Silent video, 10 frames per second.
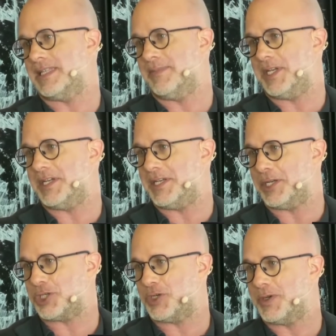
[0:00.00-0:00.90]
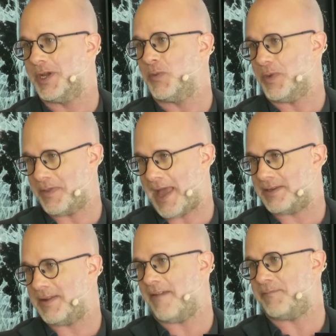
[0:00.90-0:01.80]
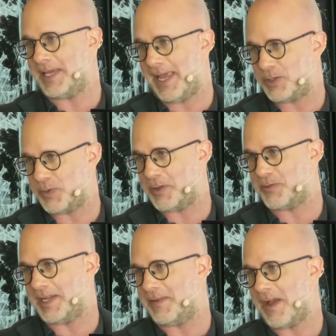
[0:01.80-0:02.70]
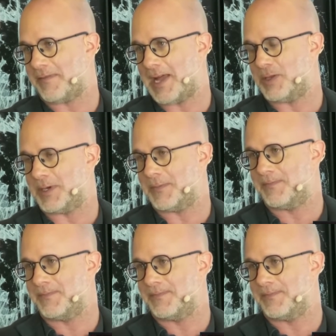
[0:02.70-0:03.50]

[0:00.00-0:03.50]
Last limited edition with that FPG 2385 caliber.